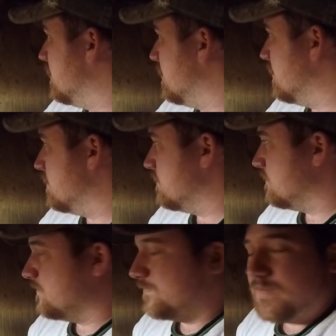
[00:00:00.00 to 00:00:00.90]
Um,
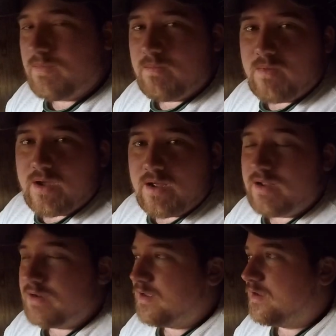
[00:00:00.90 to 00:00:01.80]
I
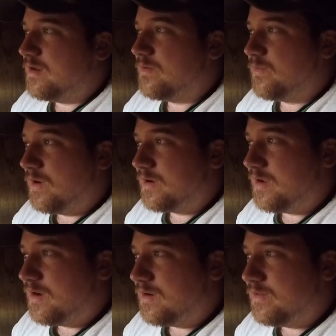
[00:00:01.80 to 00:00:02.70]
got done at
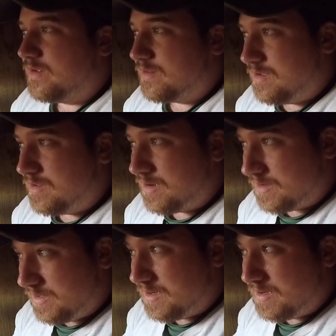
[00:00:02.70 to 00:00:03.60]
working early, a little
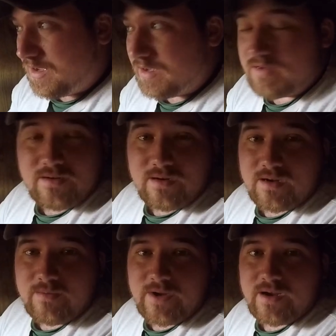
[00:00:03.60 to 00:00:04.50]
early today, so I
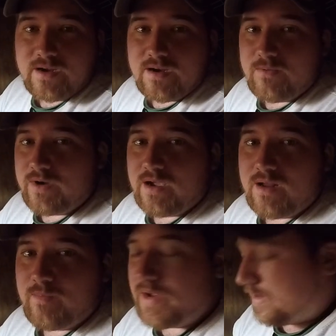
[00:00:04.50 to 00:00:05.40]
come out here. We
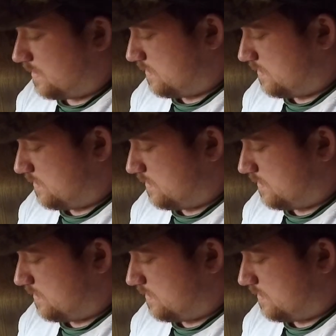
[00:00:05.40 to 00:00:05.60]
got about